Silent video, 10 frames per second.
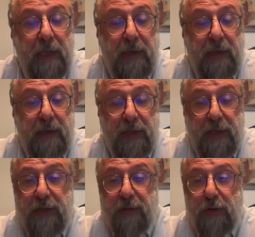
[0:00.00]

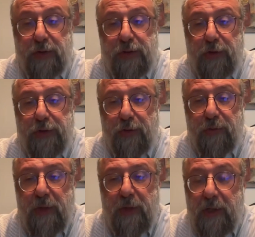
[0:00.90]
international
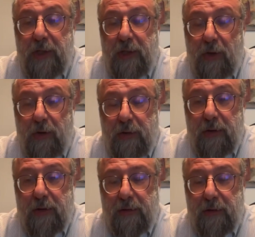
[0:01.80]
consortium
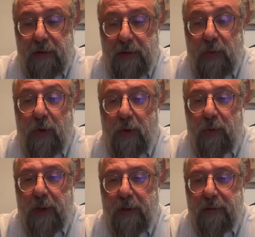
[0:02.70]

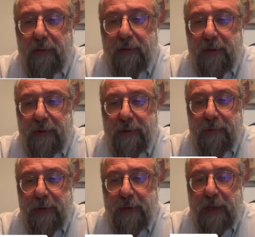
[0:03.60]
involving
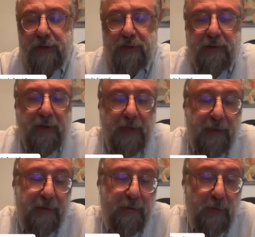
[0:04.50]
Russian
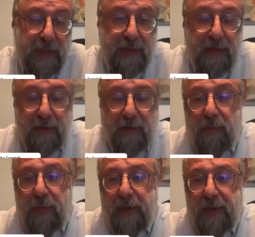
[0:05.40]
and Western
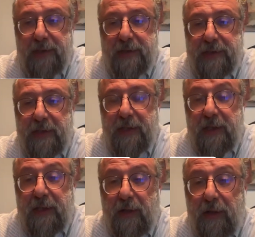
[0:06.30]
companies
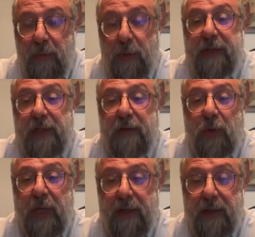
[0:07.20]
operating
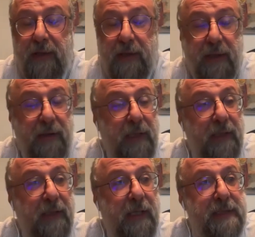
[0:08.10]
together in
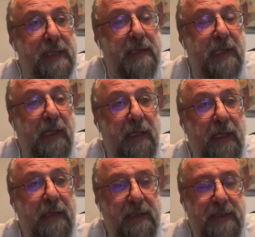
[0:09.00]
Kazakhstan
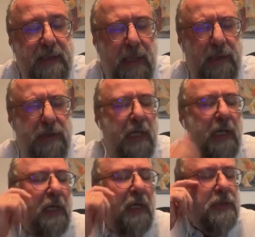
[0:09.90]
at this stage.
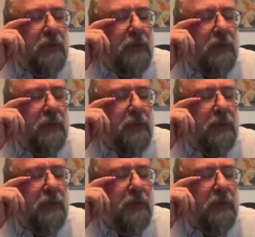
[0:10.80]
So